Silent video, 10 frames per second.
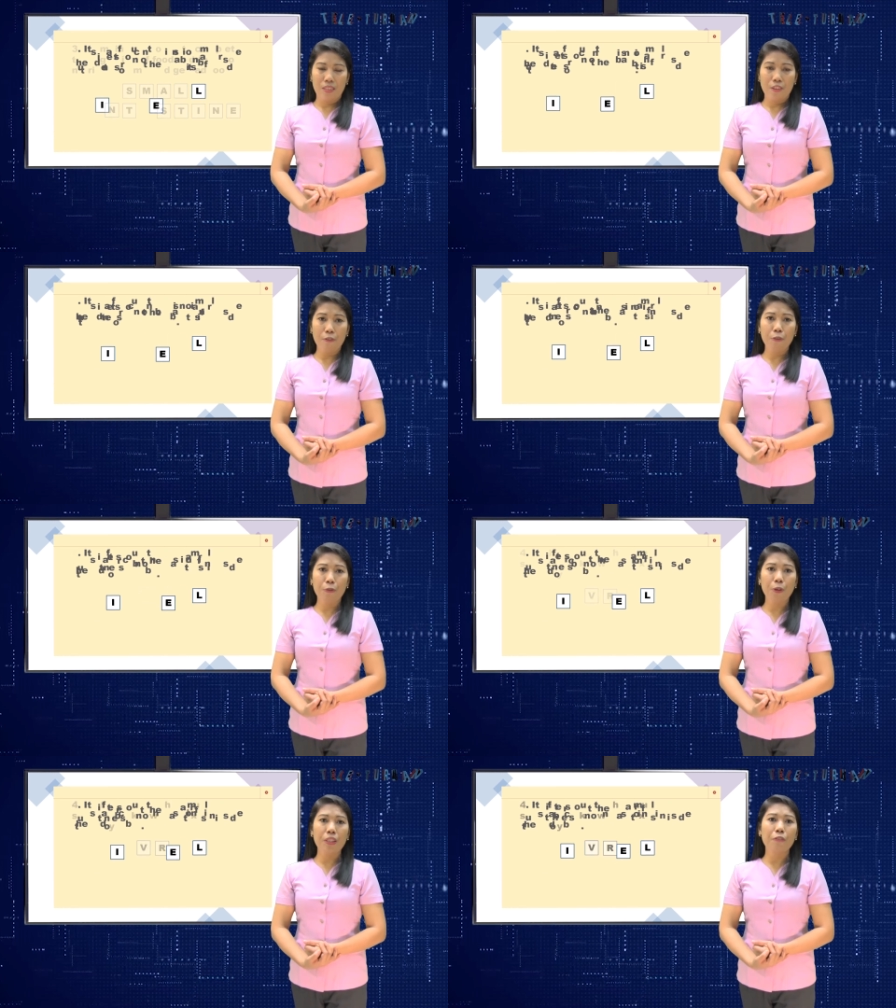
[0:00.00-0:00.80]
Number
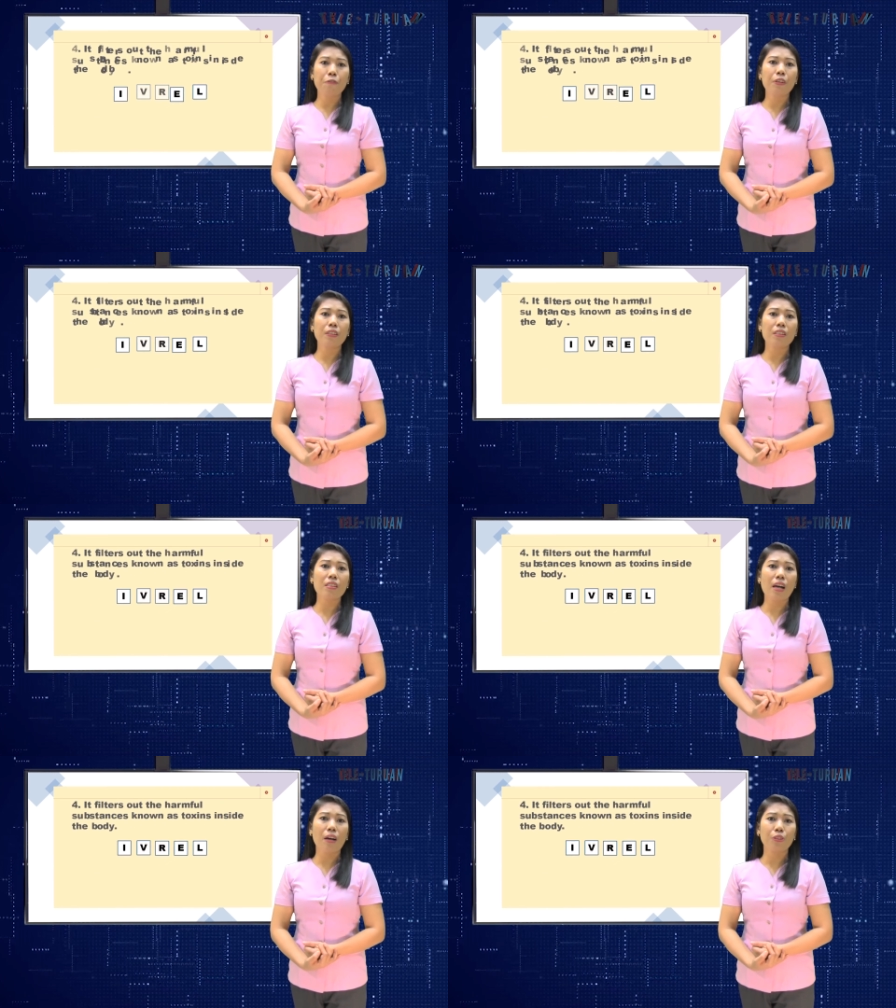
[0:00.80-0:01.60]
4, it
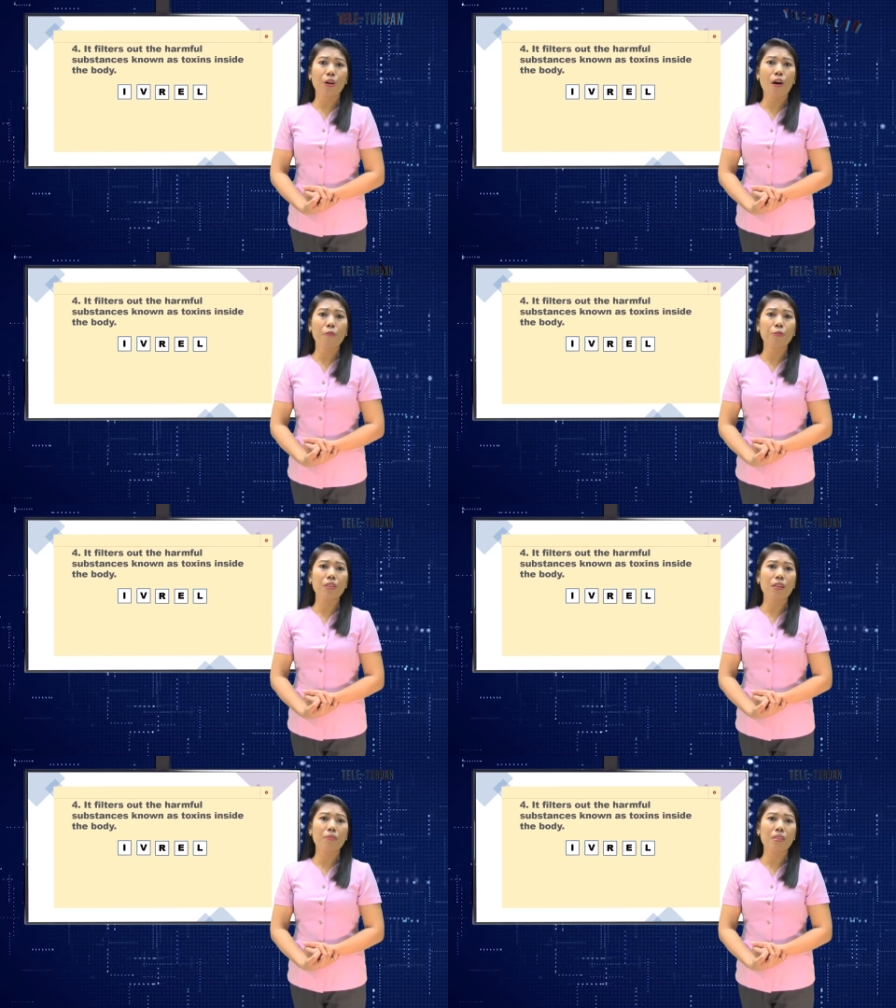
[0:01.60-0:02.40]
filters out the harmful
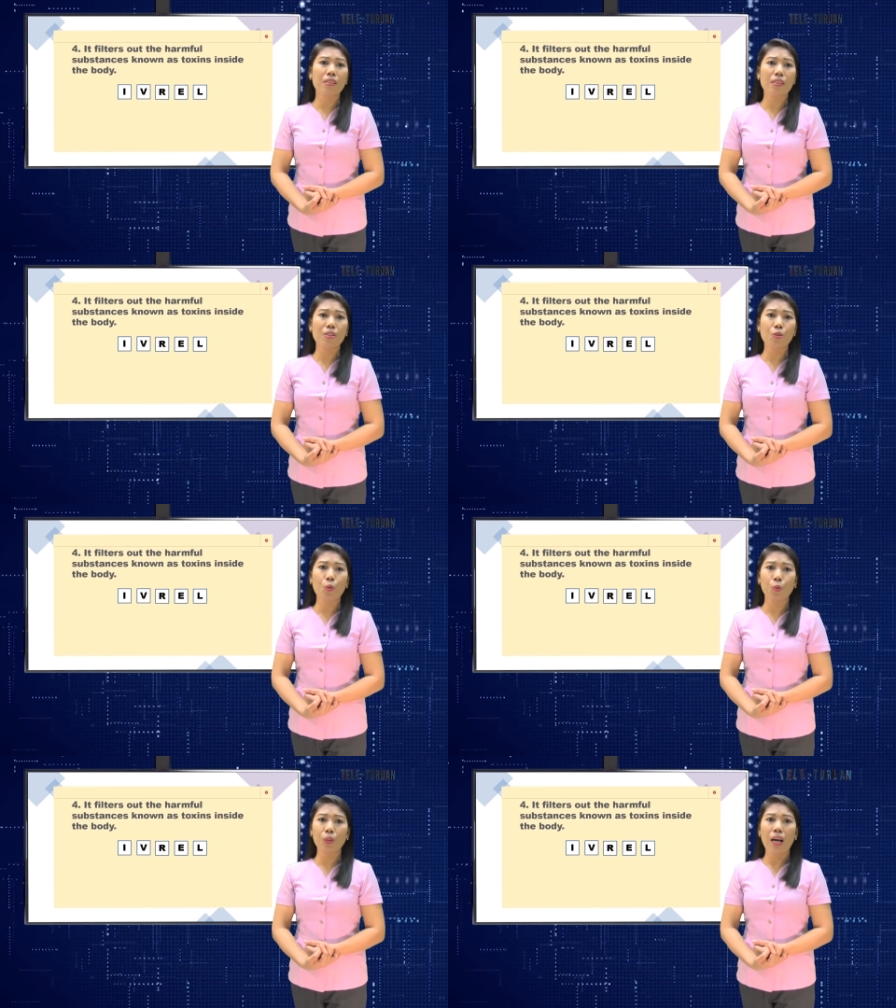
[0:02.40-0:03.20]
substances
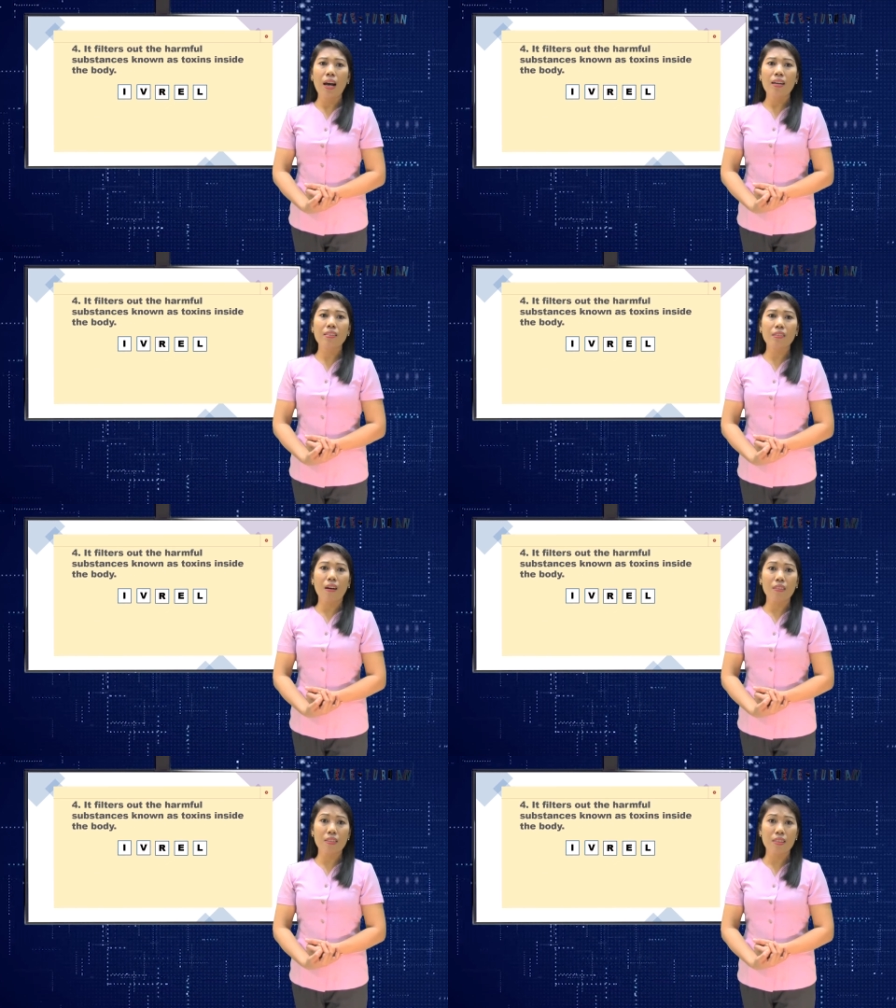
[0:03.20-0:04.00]
known as
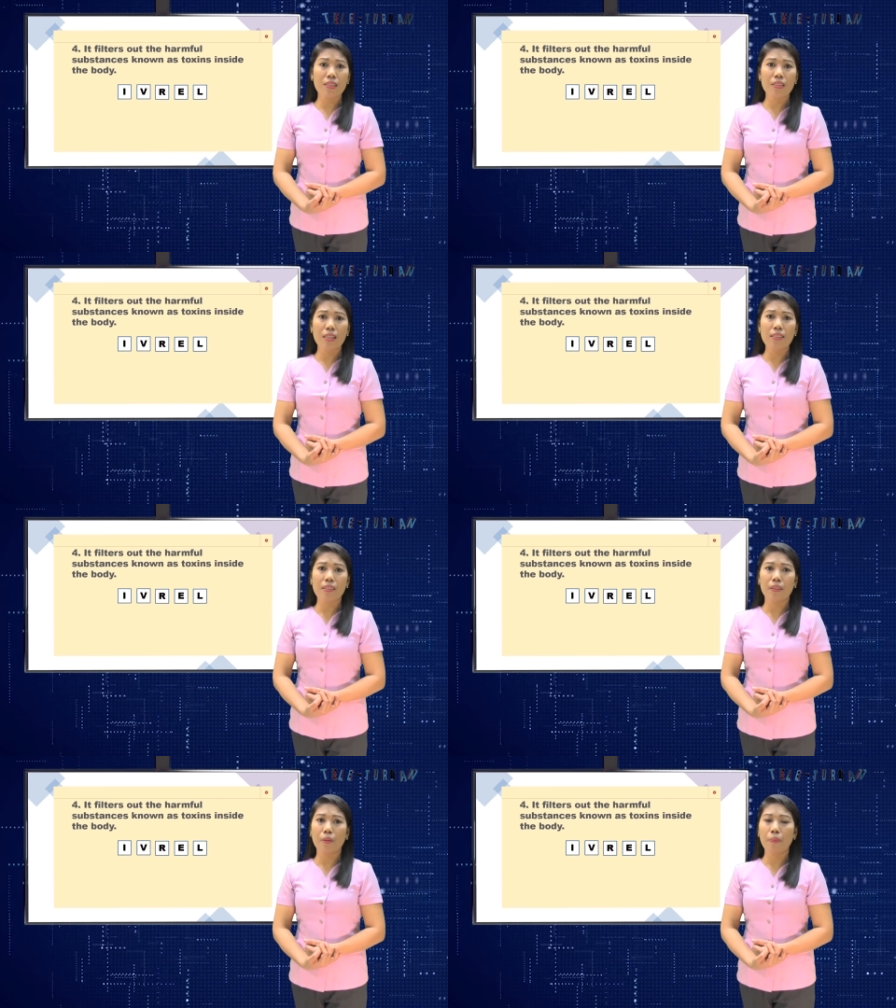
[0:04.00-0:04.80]
toxins
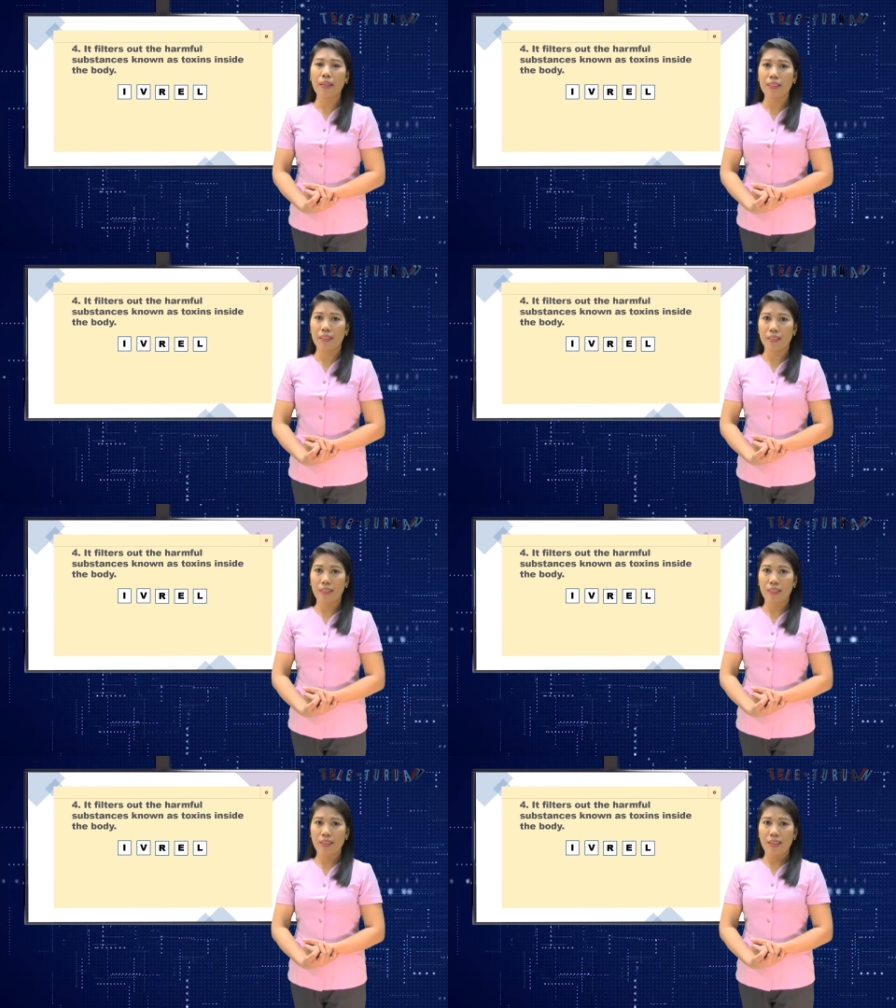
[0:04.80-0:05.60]
inside the body.
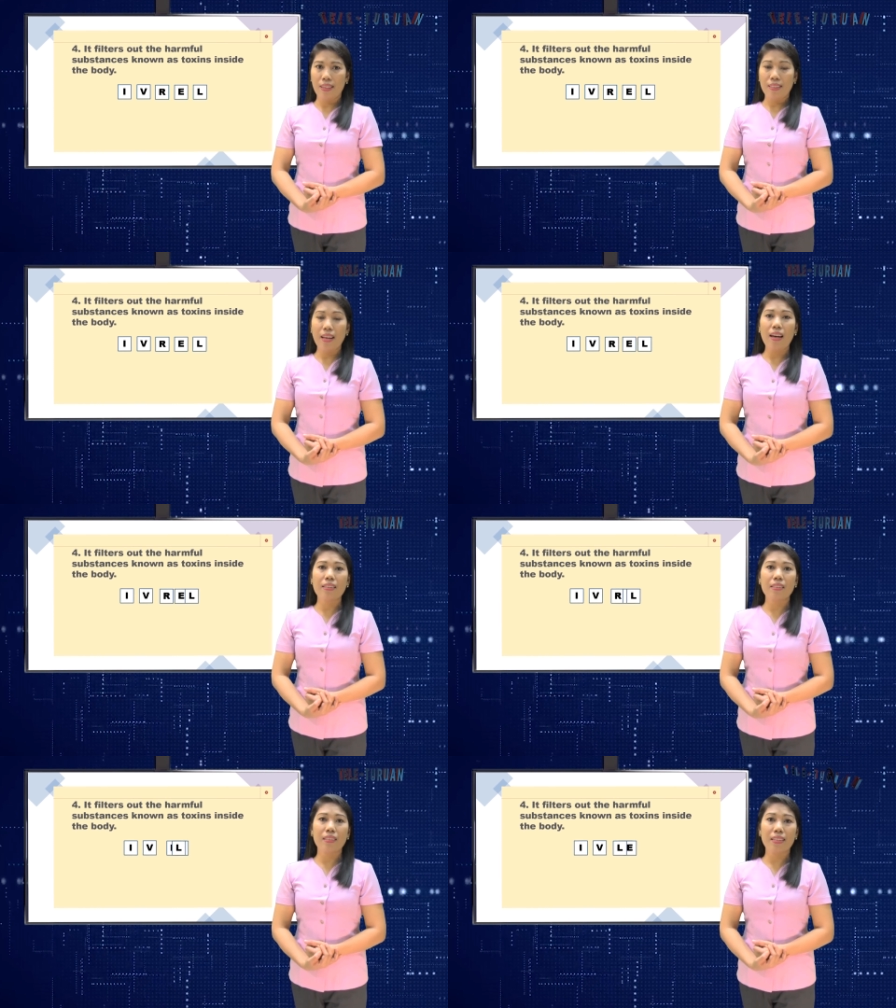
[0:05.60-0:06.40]
The
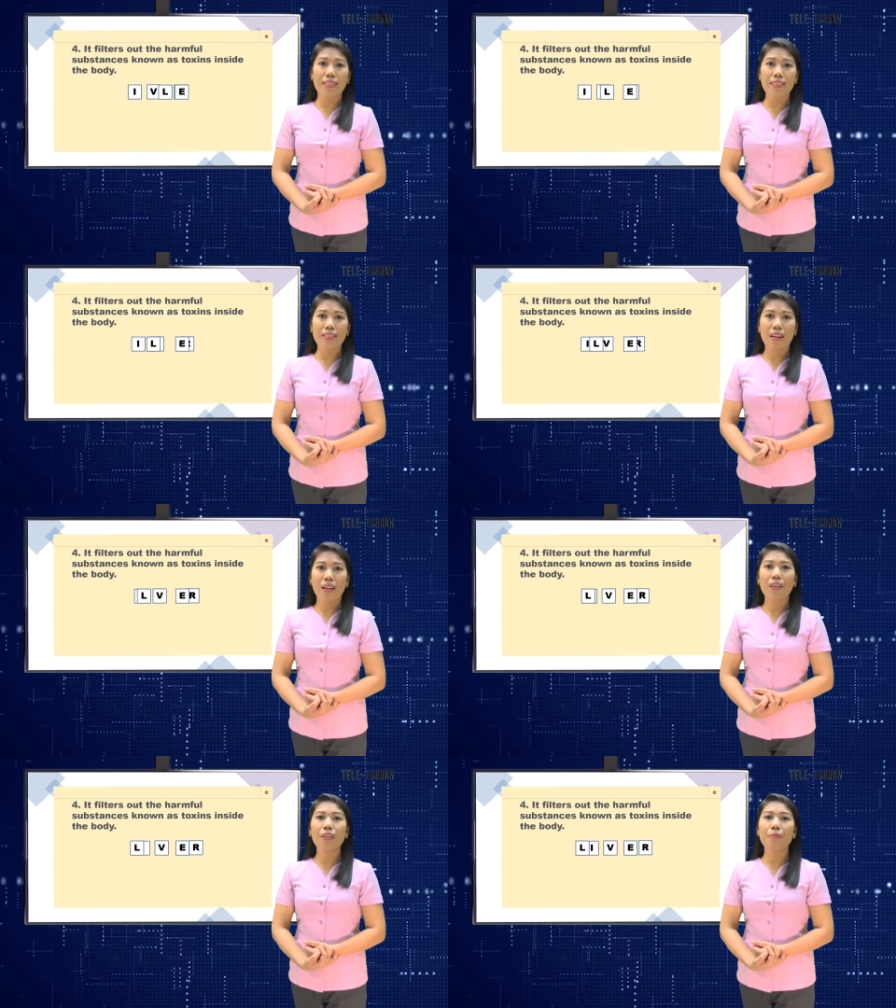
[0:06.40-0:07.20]
answer is
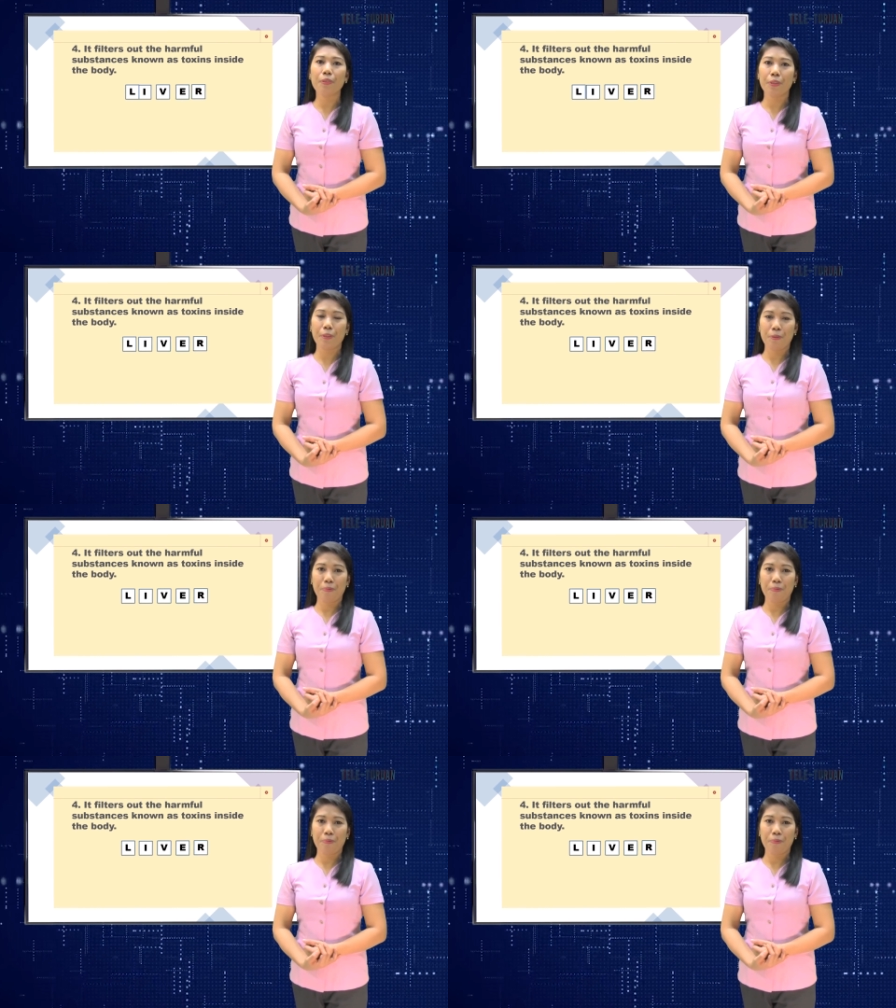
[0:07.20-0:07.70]
liver.